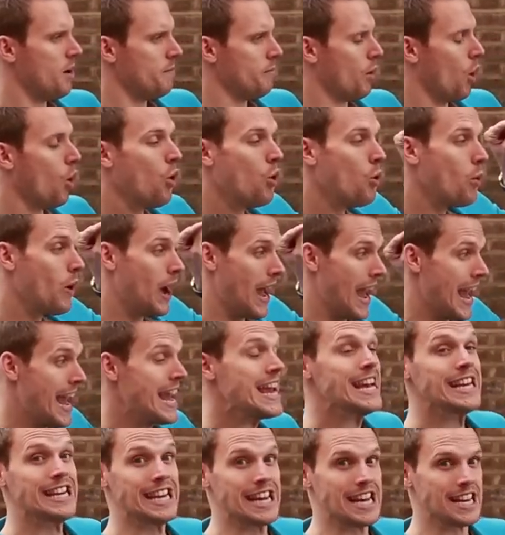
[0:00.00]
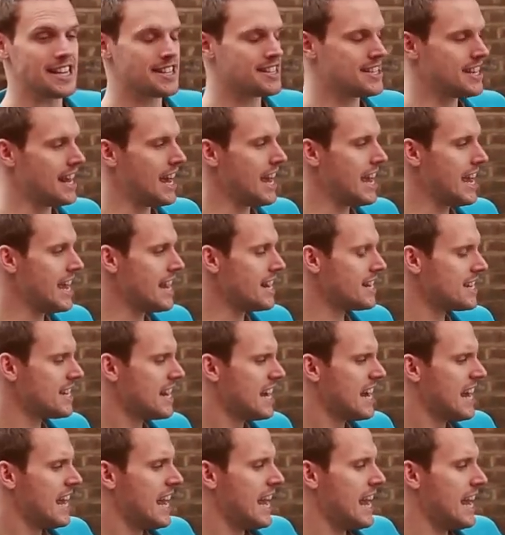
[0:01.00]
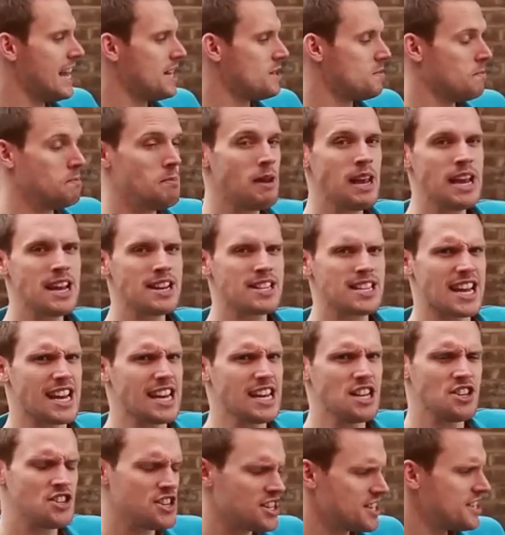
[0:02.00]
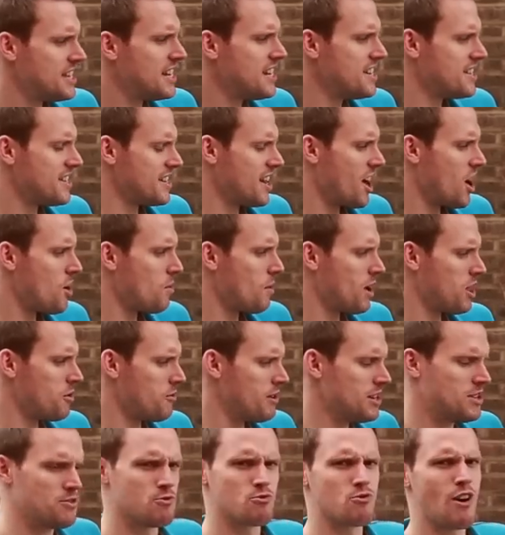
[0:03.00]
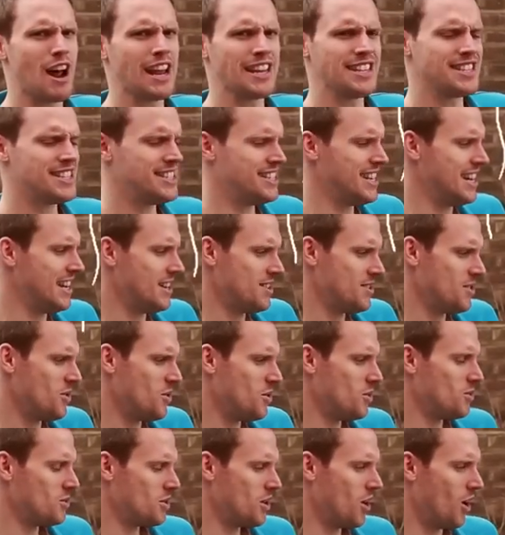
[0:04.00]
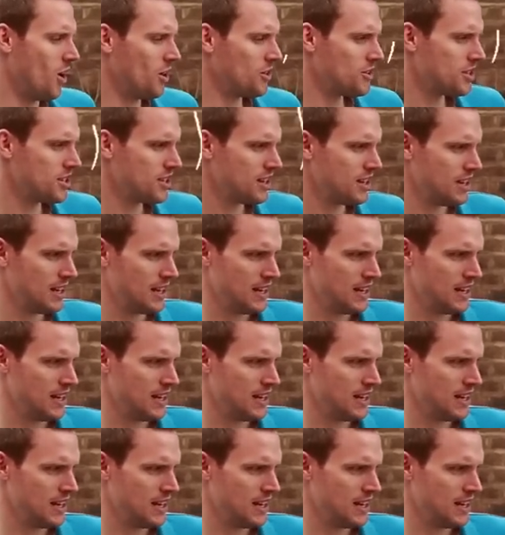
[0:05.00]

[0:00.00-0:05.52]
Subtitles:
all he needs to eat is meat, and he just needs to know whether it's rancid or not.